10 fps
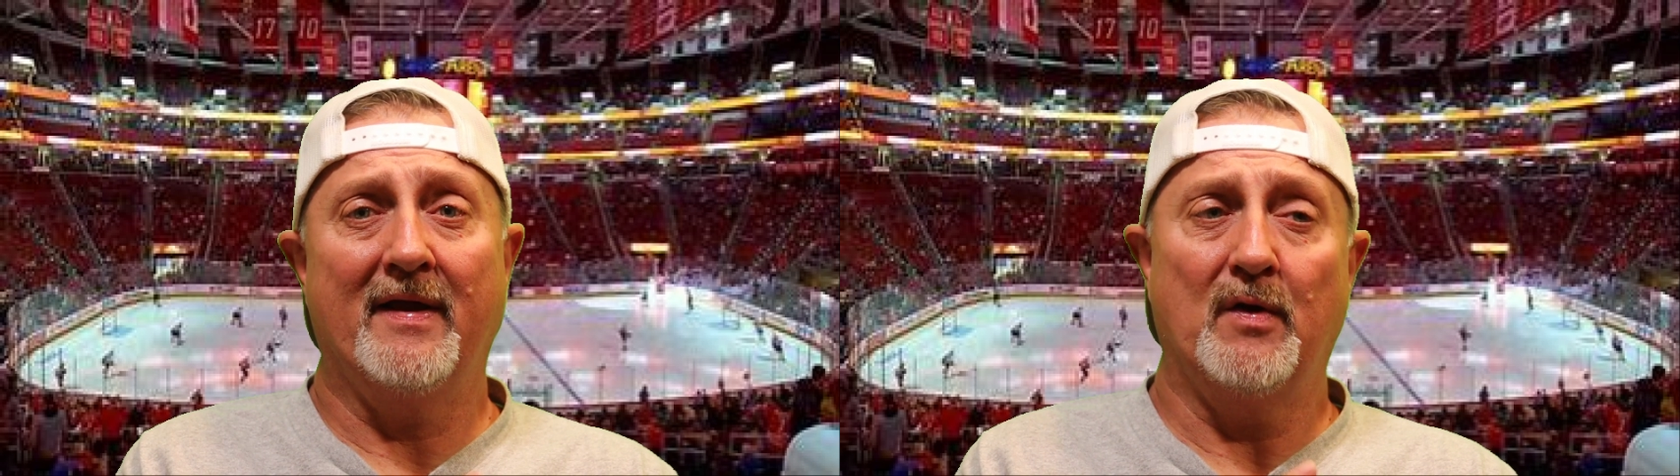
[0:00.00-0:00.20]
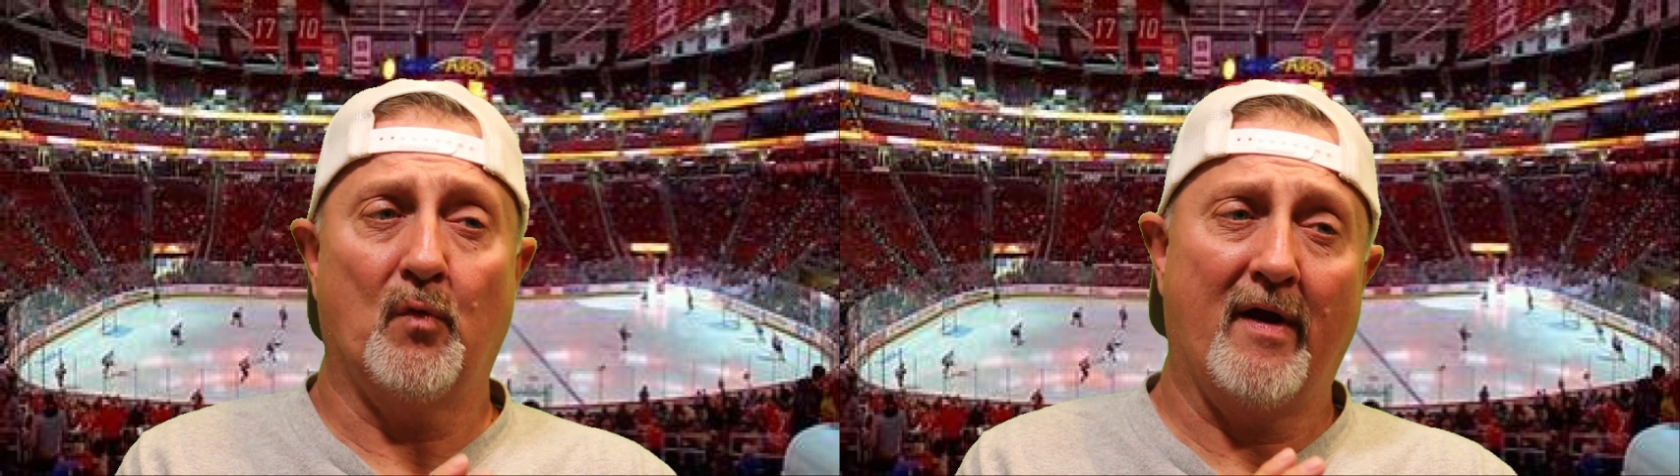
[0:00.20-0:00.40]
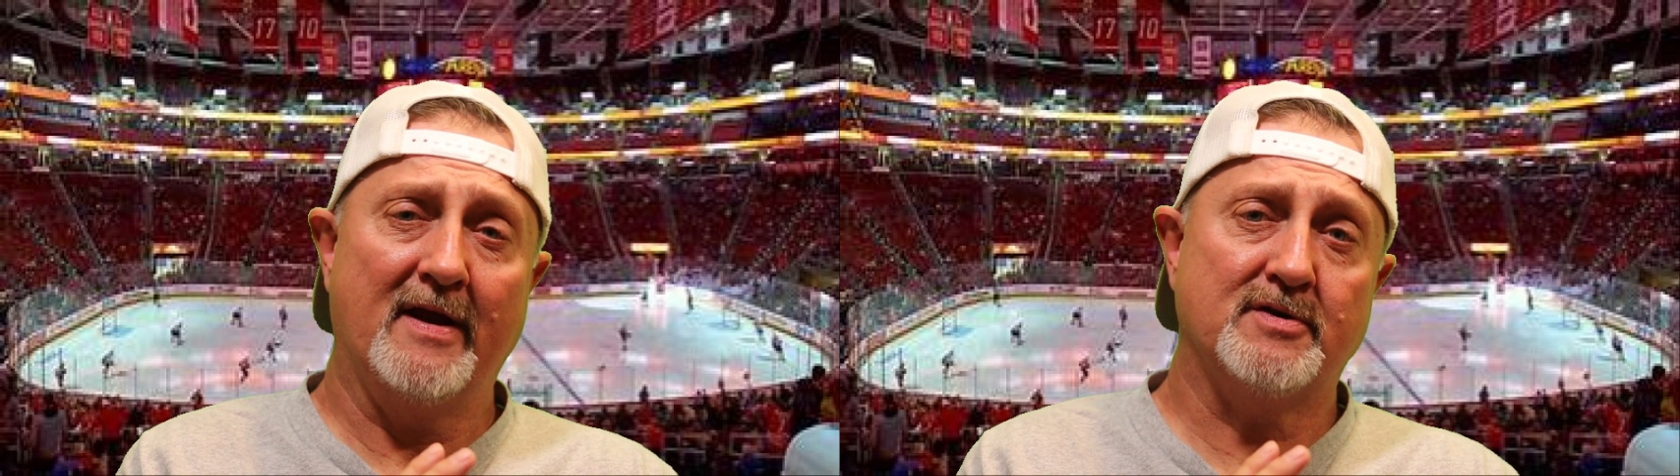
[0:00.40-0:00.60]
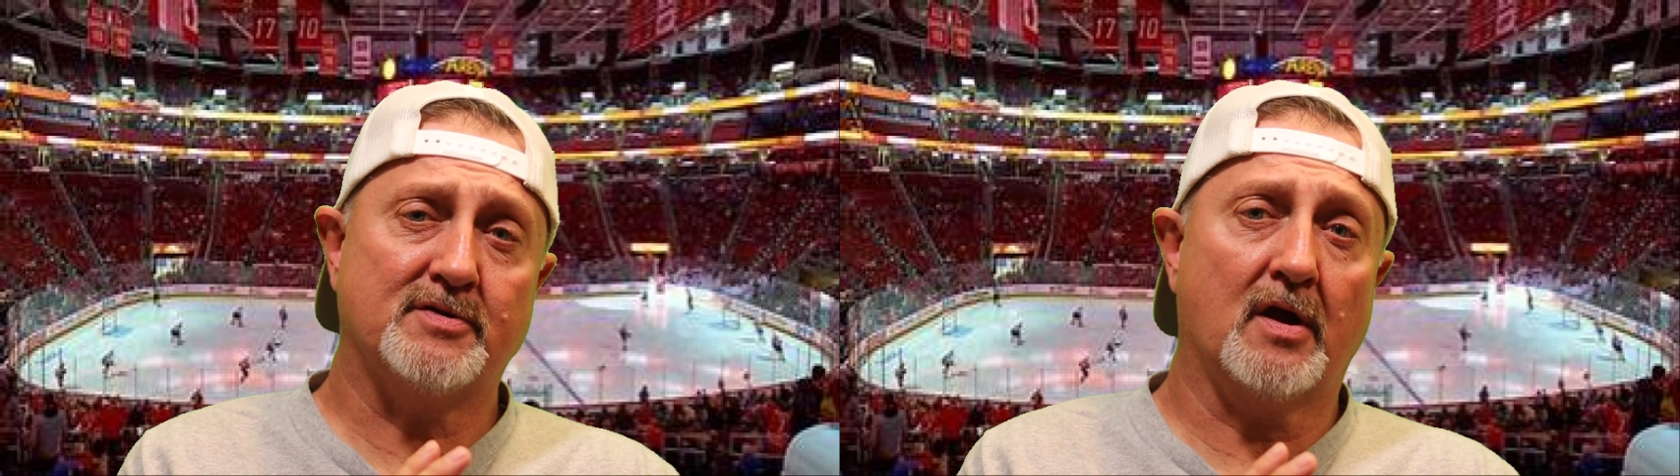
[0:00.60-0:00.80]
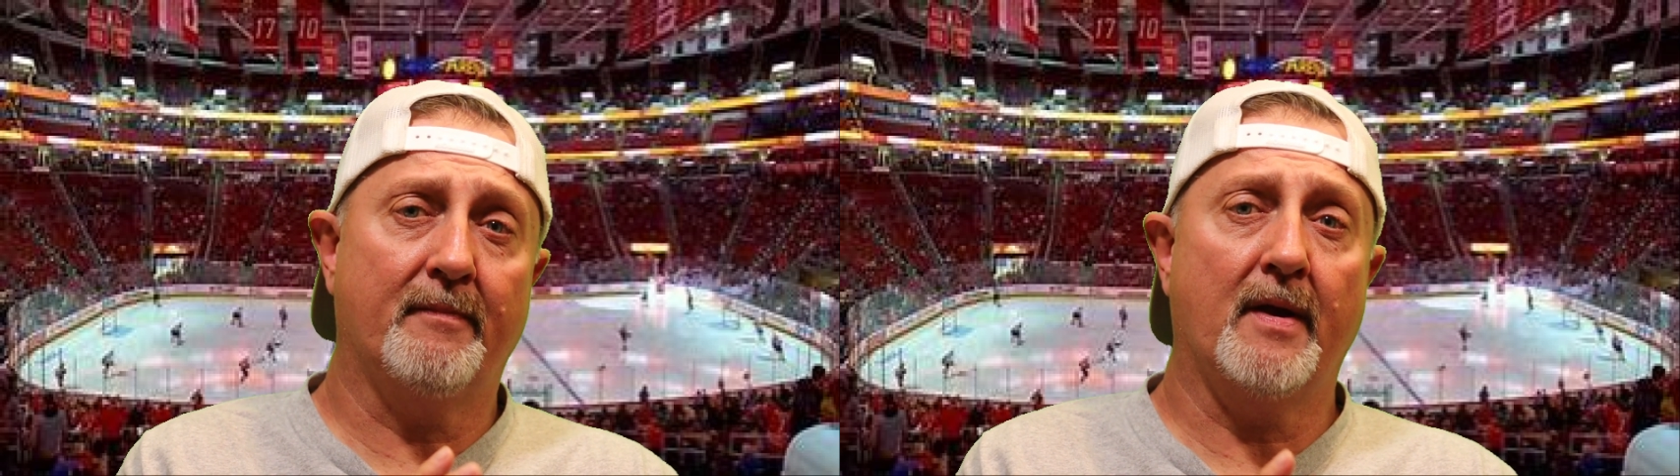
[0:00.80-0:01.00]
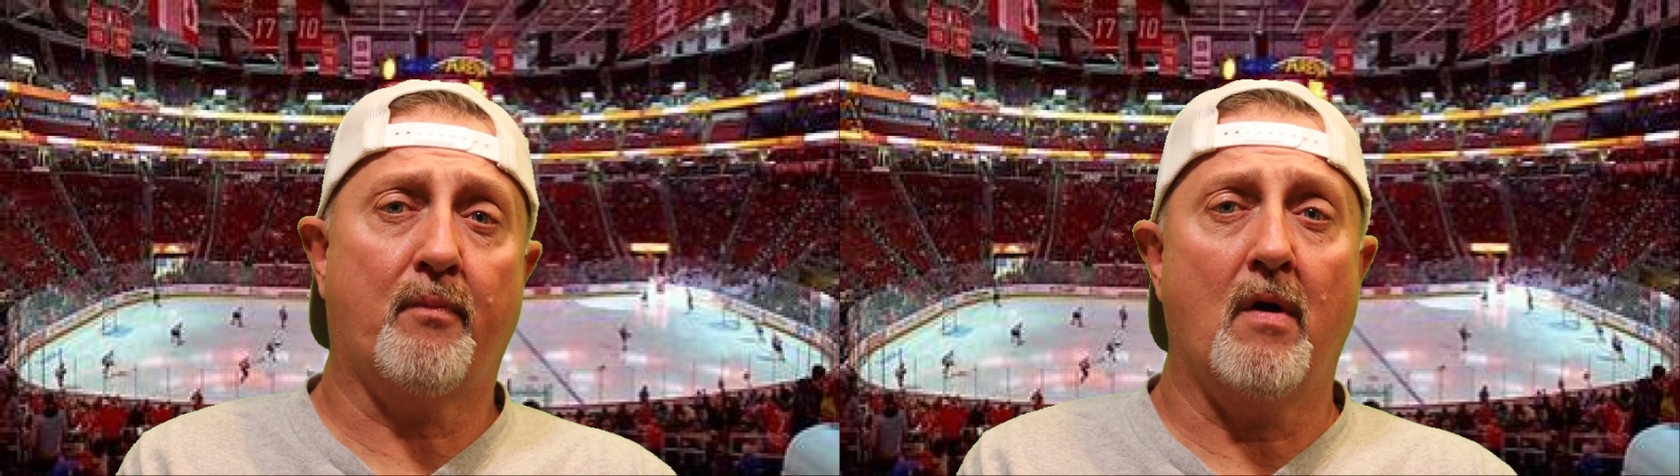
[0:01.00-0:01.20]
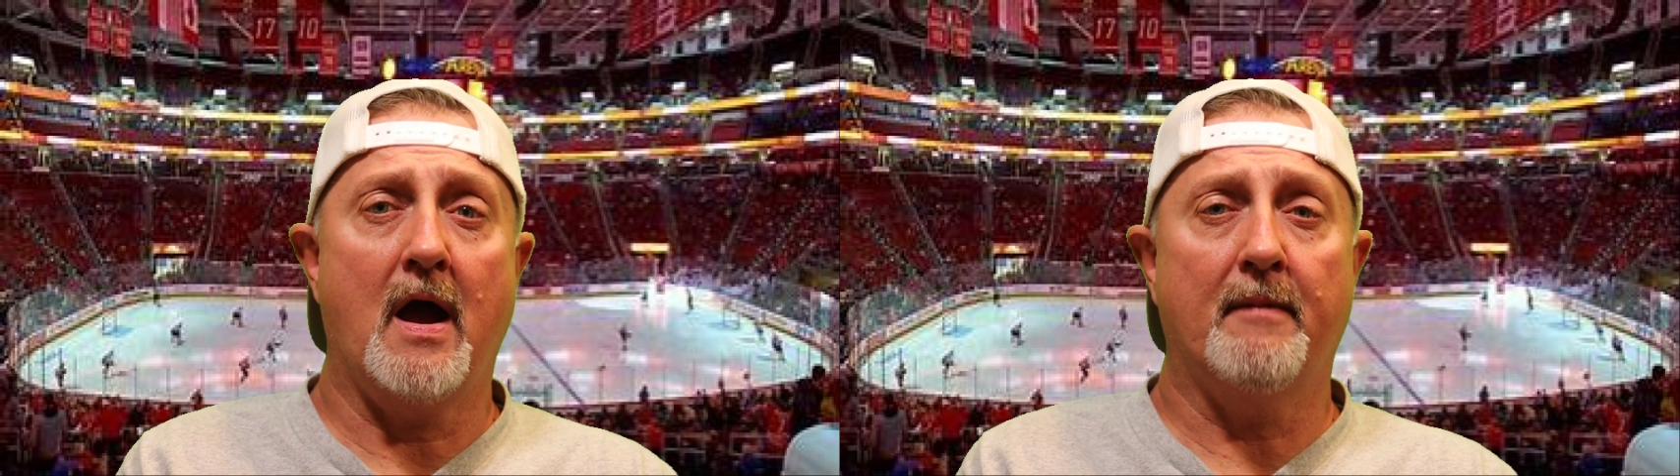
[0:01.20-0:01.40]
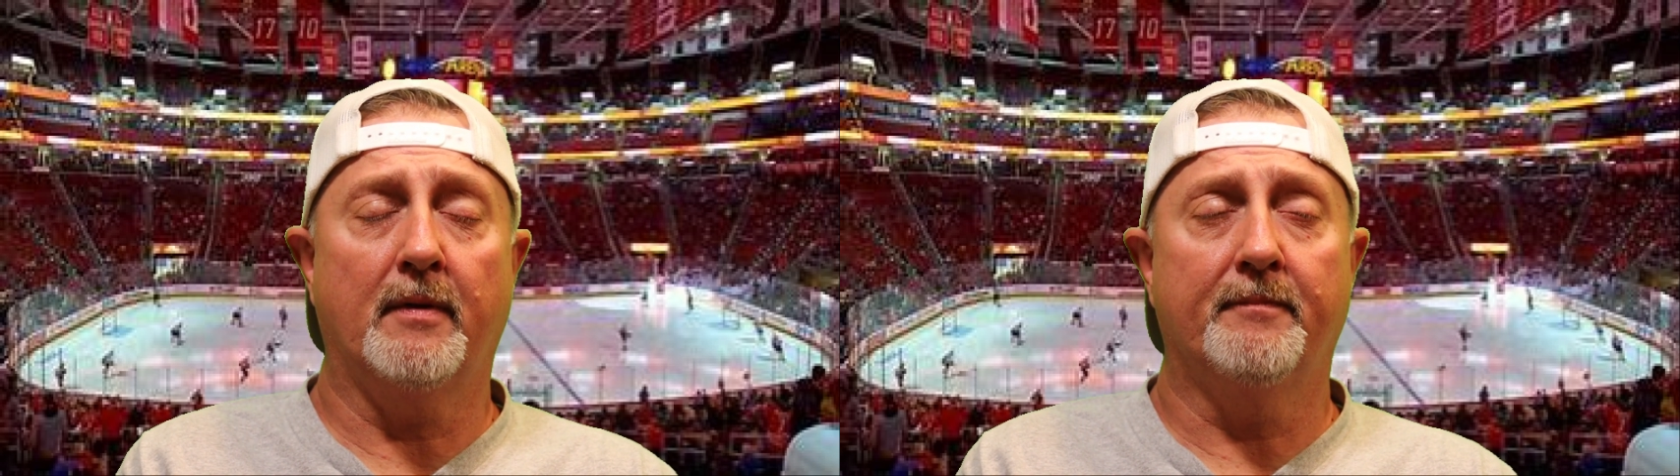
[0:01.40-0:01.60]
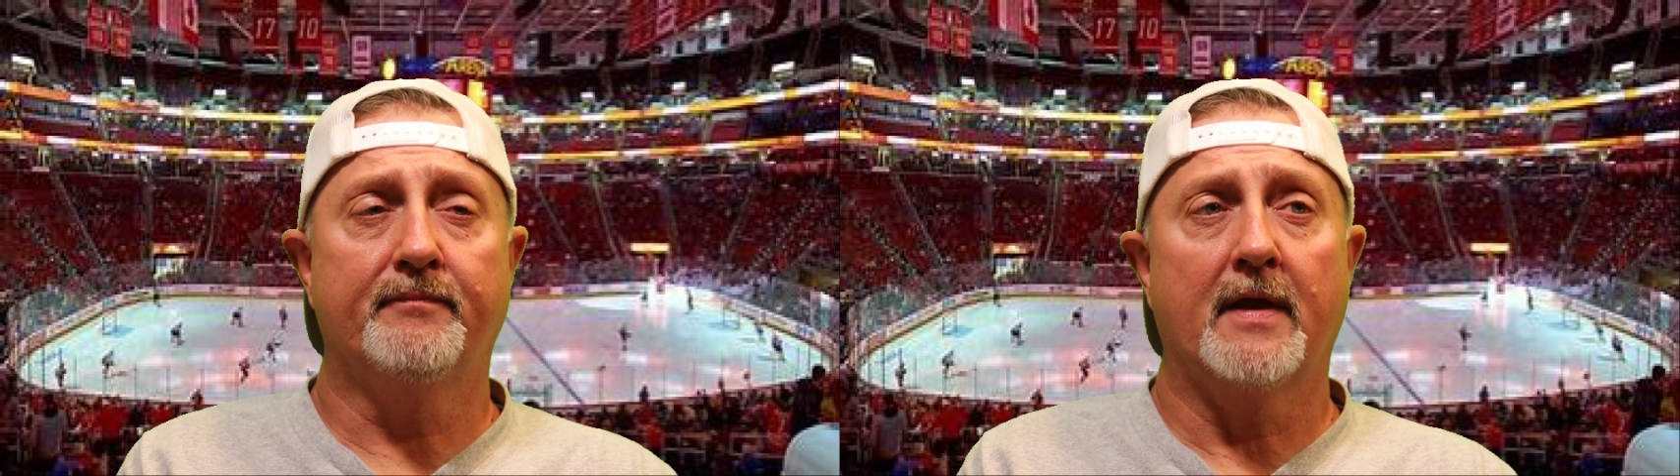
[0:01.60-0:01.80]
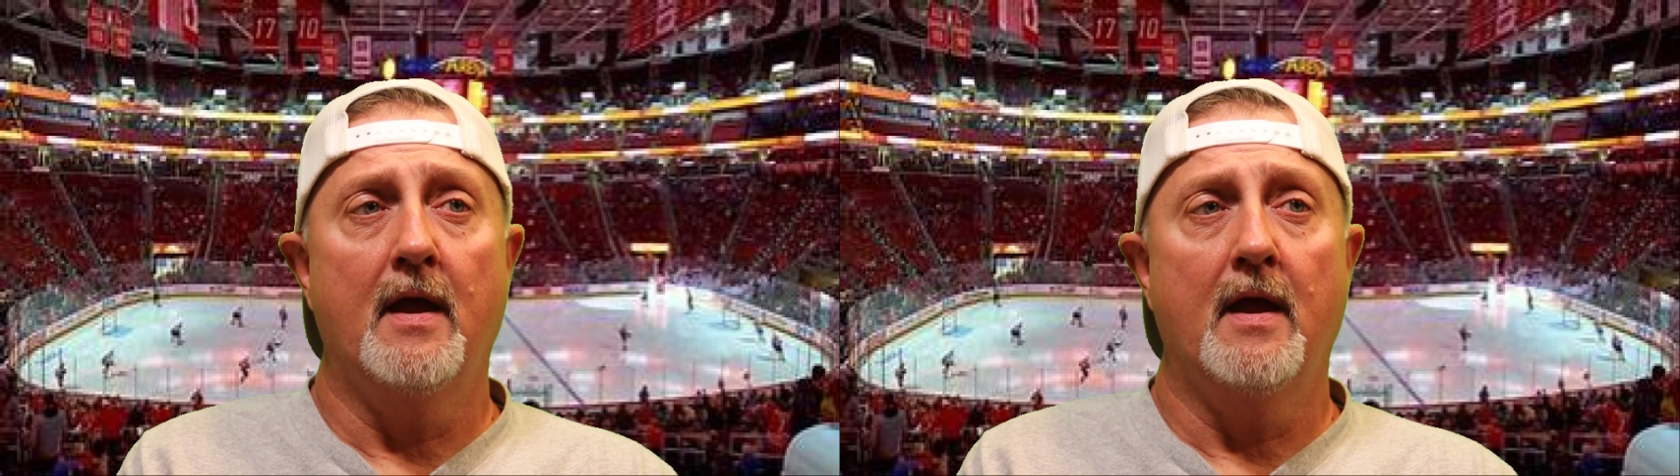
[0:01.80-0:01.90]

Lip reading: and the Rangers are going to be a problem.